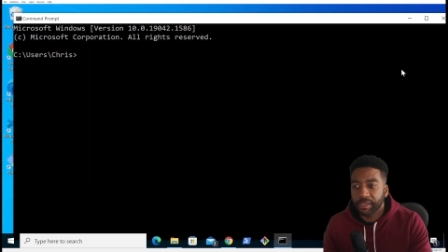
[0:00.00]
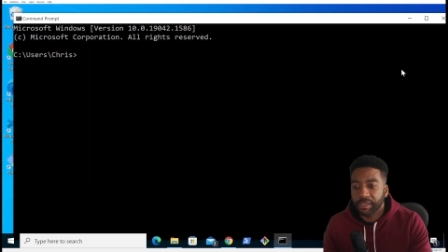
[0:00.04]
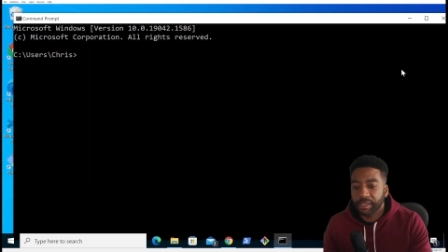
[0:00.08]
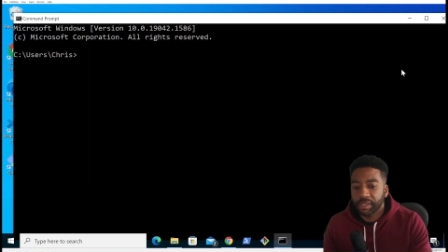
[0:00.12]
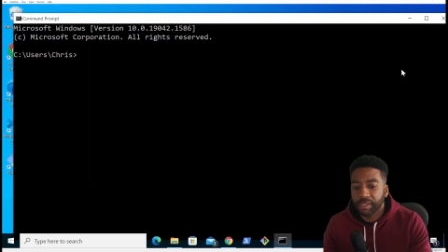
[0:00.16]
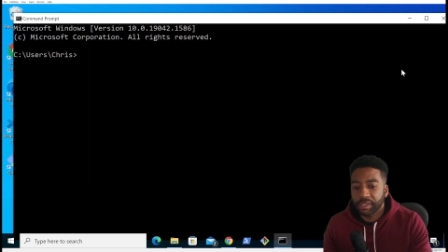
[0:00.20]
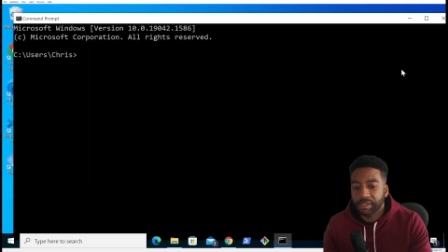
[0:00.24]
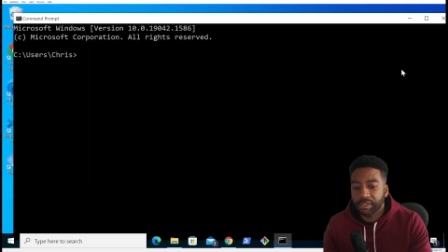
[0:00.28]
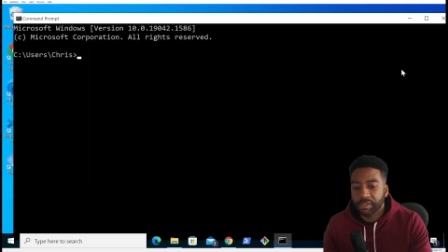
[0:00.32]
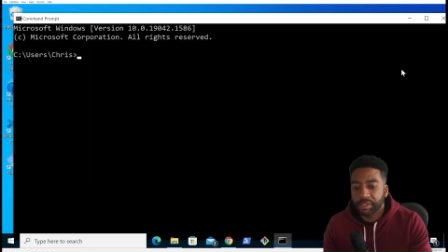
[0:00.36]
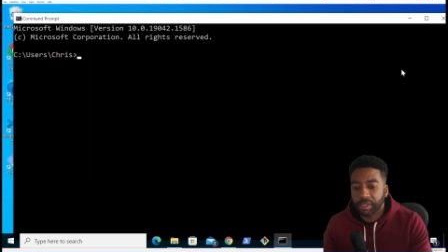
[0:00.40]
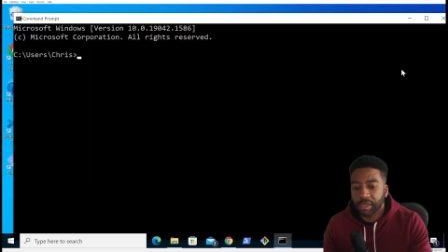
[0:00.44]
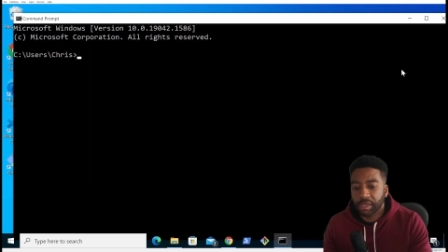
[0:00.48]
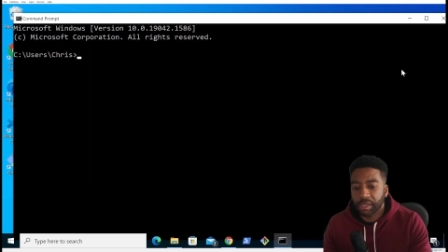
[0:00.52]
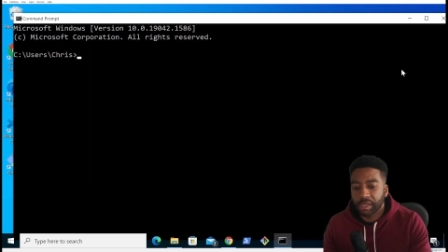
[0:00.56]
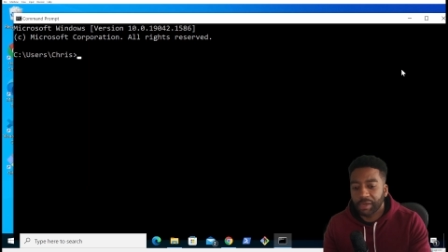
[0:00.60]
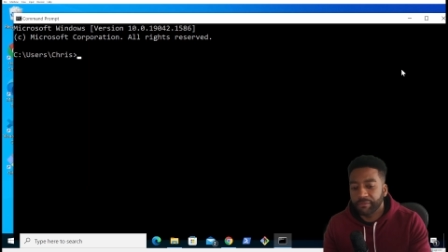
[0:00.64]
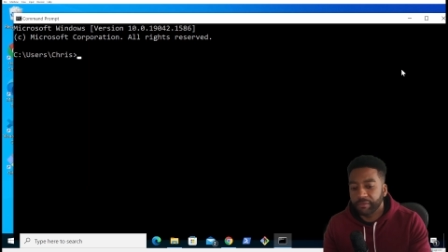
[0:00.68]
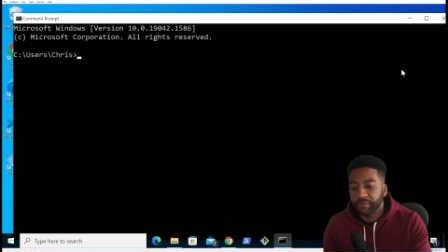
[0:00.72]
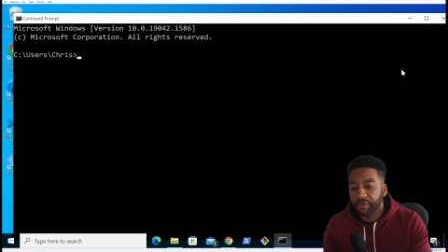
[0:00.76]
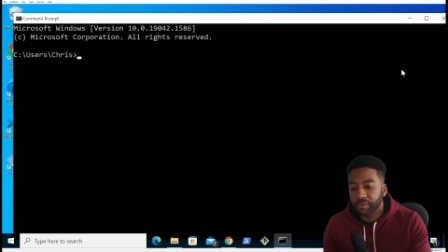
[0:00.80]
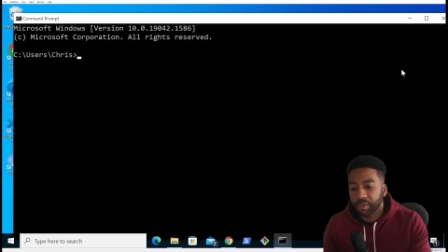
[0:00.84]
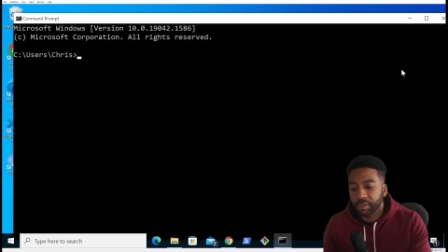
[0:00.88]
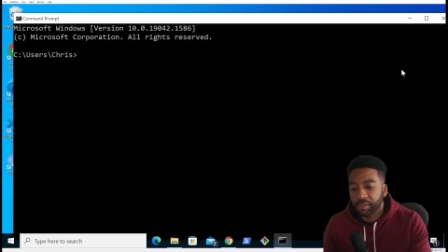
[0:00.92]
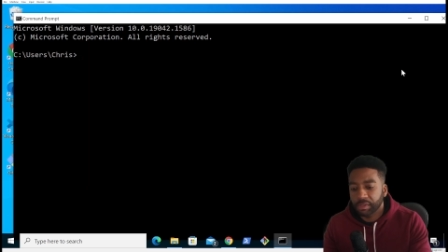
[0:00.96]
installed after
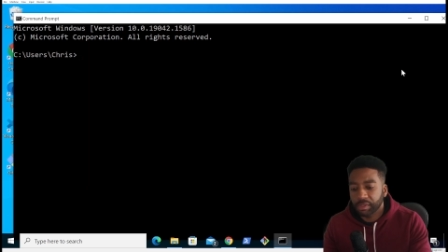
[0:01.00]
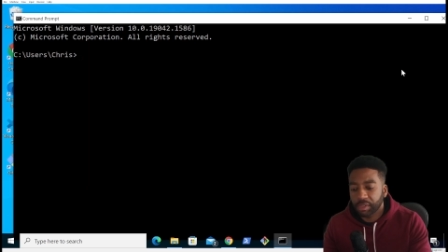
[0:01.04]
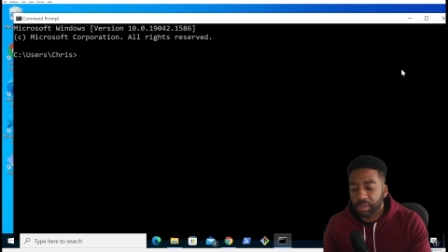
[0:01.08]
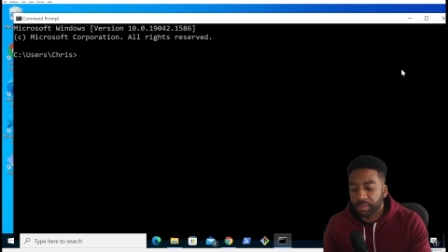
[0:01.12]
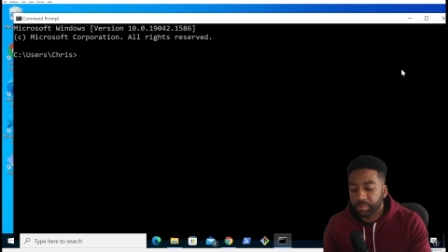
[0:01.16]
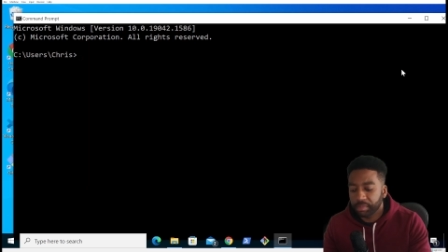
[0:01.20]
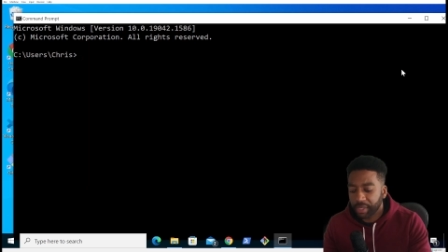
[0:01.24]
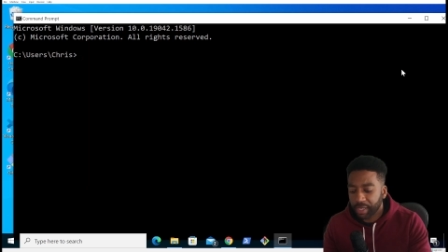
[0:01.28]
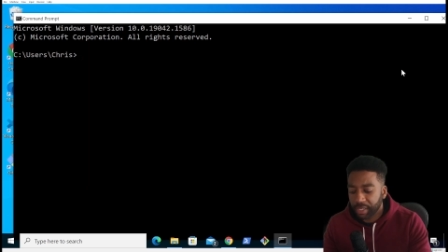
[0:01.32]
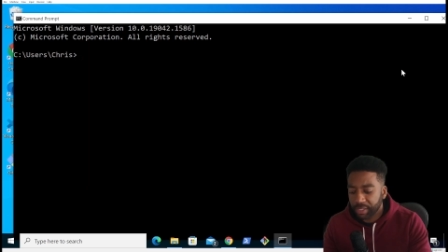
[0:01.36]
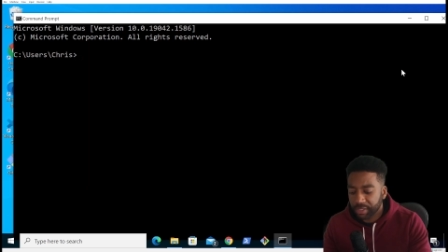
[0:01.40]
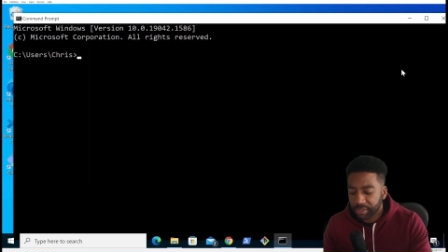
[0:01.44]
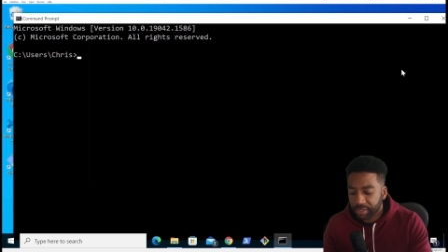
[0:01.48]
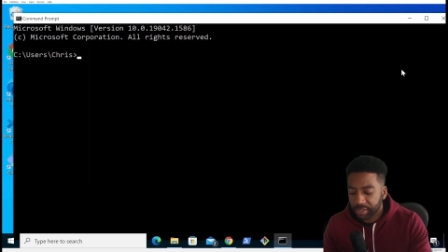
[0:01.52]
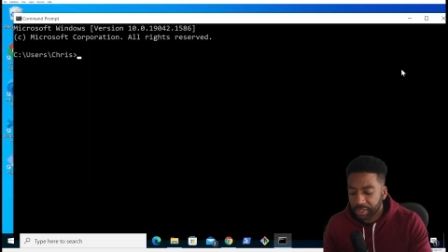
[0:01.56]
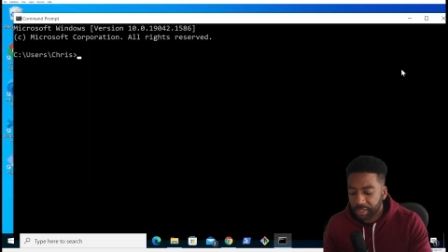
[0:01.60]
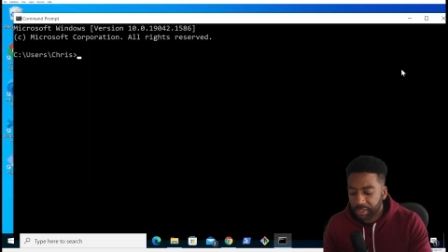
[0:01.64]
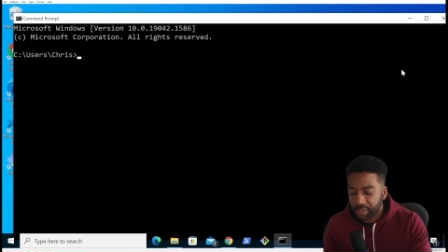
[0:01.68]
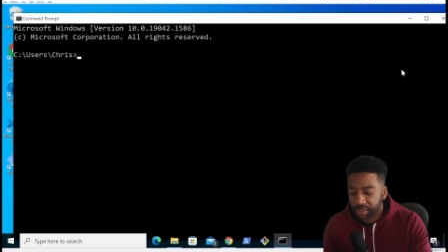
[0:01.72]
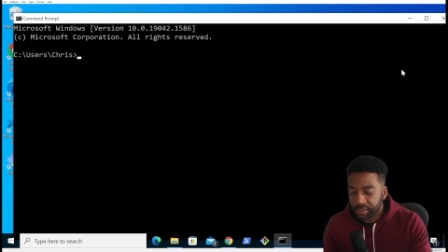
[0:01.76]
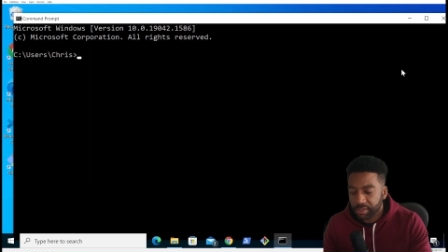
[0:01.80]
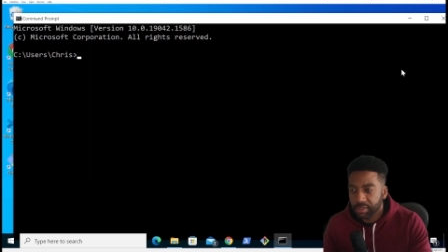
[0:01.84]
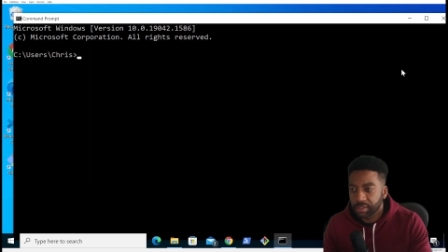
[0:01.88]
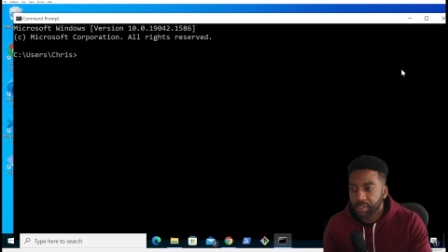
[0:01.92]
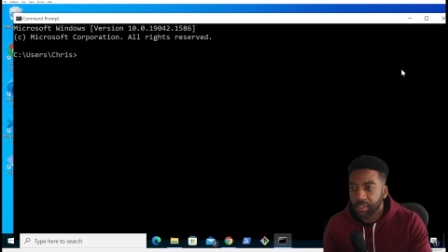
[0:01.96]
you run through that
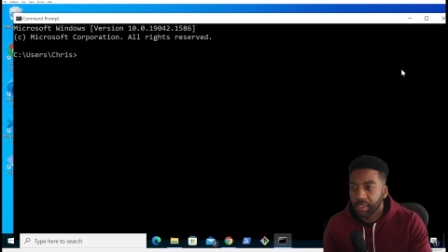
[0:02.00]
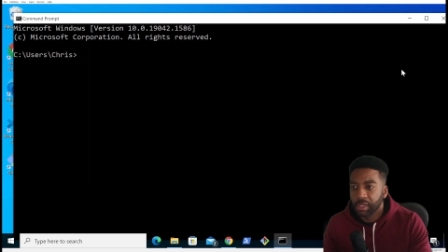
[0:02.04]
process,